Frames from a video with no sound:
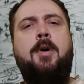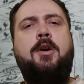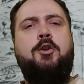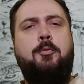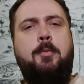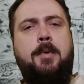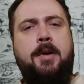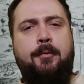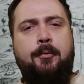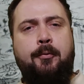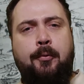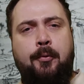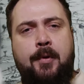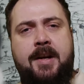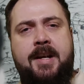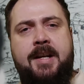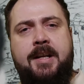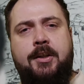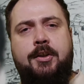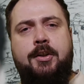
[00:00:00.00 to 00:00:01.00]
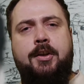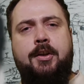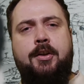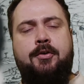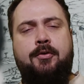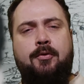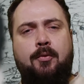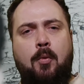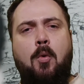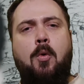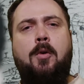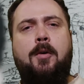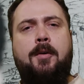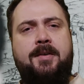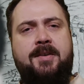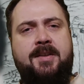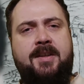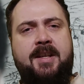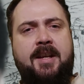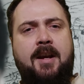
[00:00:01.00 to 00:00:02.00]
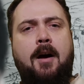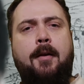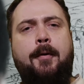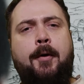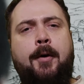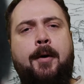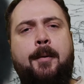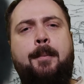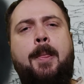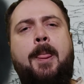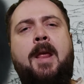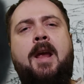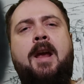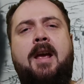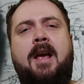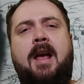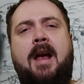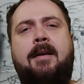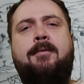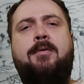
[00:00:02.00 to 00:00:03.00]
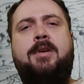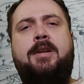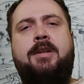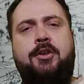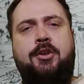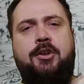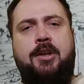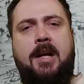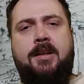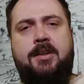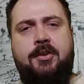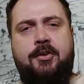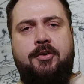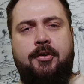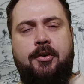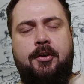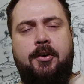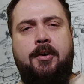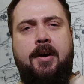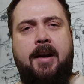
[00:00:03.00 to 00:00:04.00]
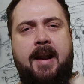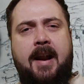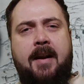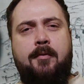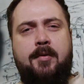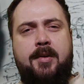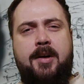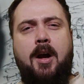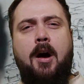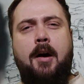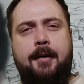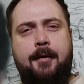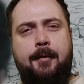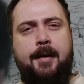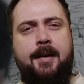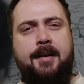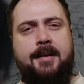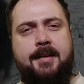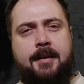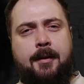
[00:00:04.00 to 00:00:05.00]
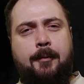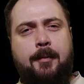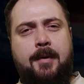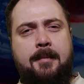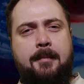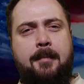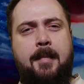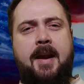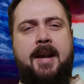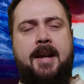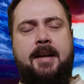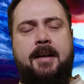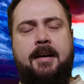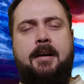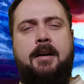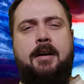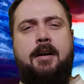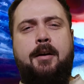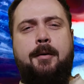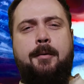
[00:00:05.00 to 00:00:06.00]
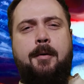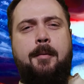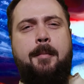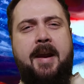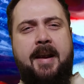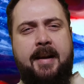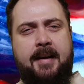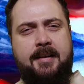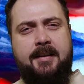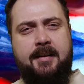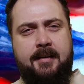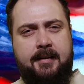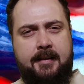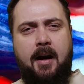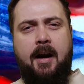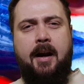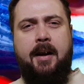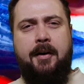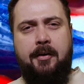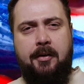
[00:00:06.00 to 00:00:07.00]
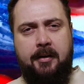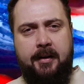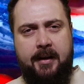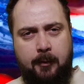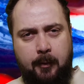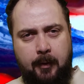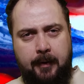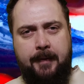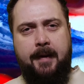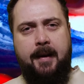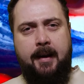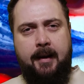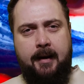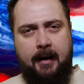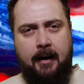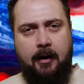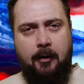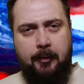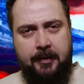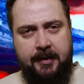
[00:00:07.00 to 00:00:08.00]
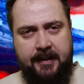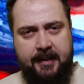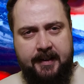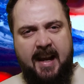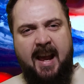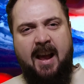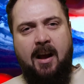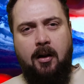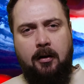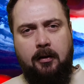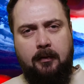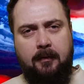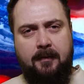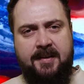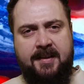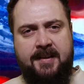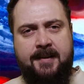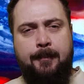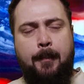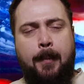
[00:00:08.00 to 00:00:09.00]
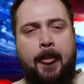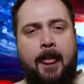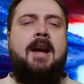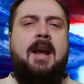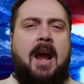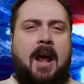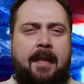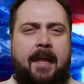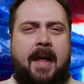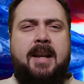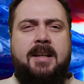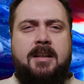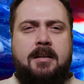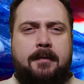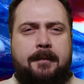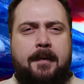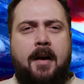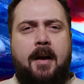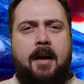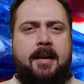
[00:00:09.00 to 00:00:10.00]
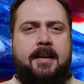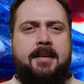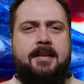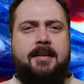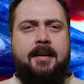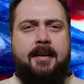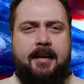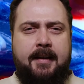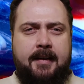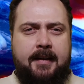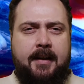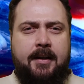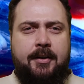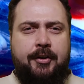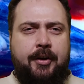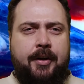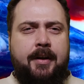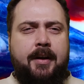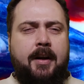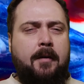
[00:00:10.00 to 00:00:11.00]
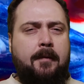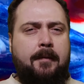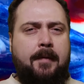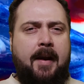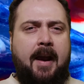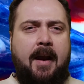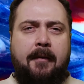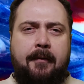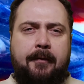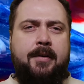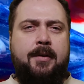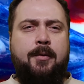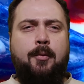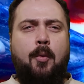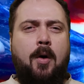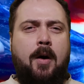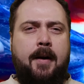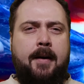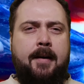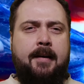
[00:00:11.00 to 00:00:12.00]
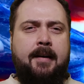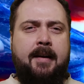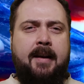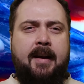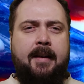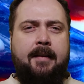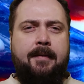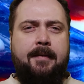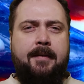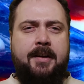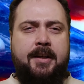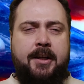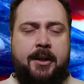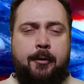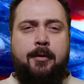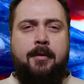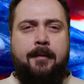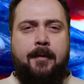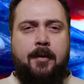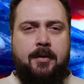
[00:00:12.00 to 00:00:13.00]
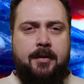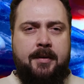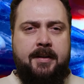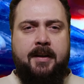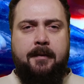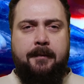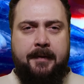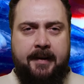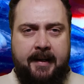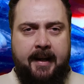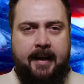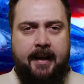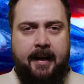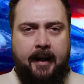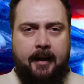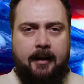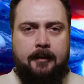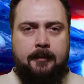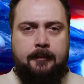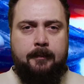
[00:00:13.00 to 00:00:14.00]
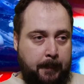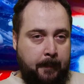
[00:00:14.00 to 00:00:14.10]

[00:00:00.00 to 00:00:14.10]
much we reach towards the other, every gesture and every utterance that we make remains entirely within ourselves. And that defines the condition of everyone in the universe of kidding.